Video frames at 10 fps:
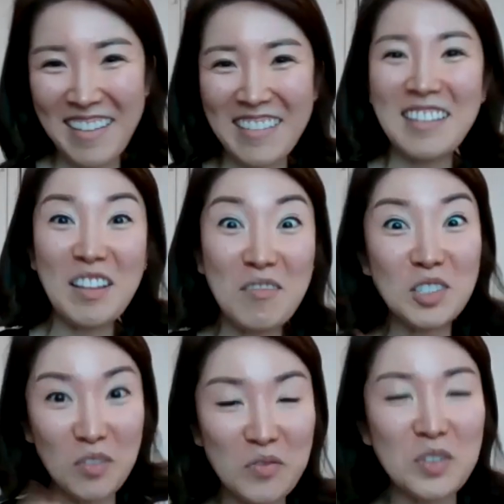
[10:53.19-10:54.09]
and
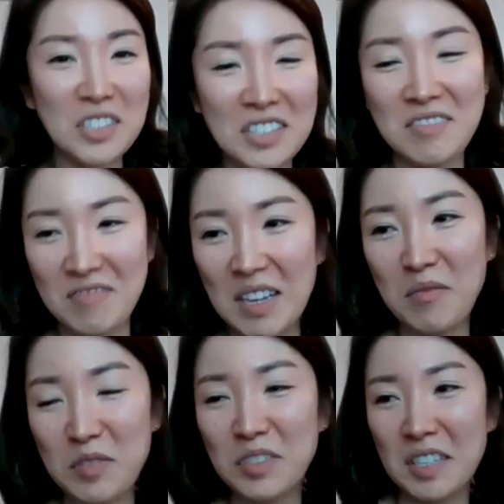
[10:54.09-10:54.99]
it's the first yeah
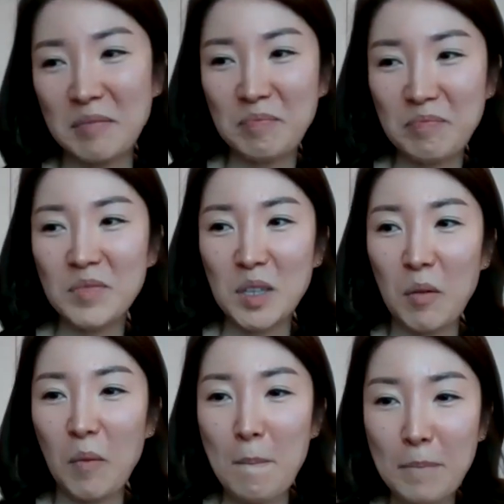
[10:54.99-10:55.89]
first time
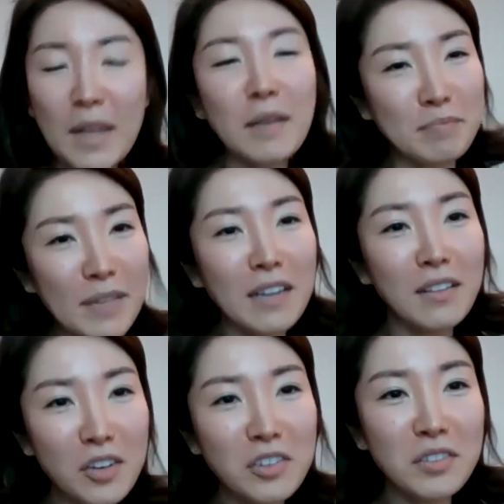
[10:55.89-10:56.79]
so, yeah i
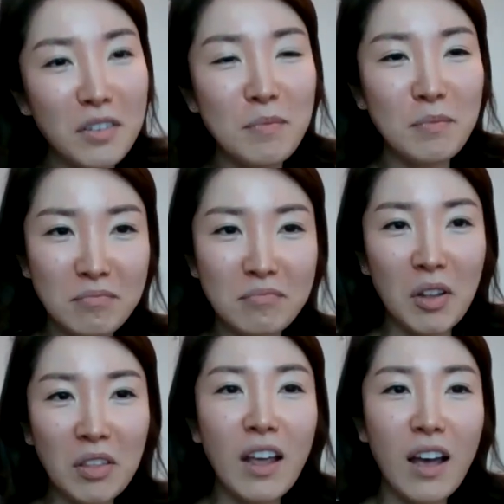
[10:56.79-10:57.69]
learned
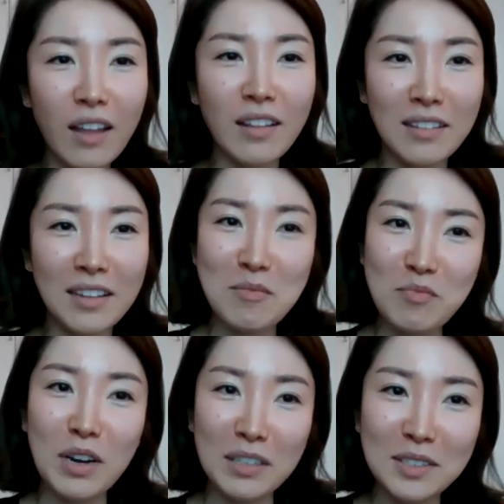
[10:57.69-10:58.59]
a, a, lot and then i
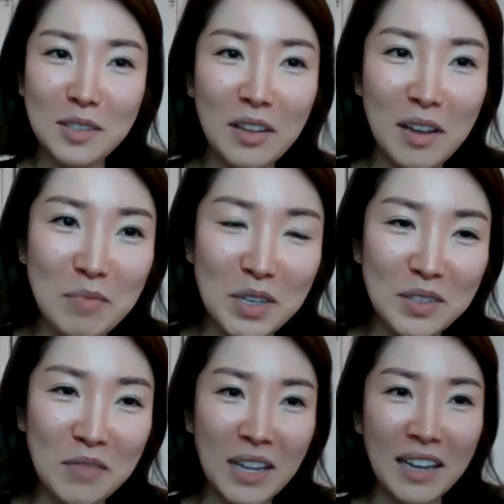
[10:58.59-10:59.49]
practiced a lot
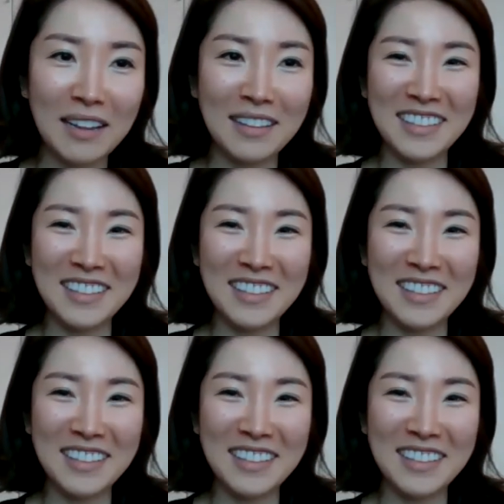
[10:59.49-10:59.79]
because of that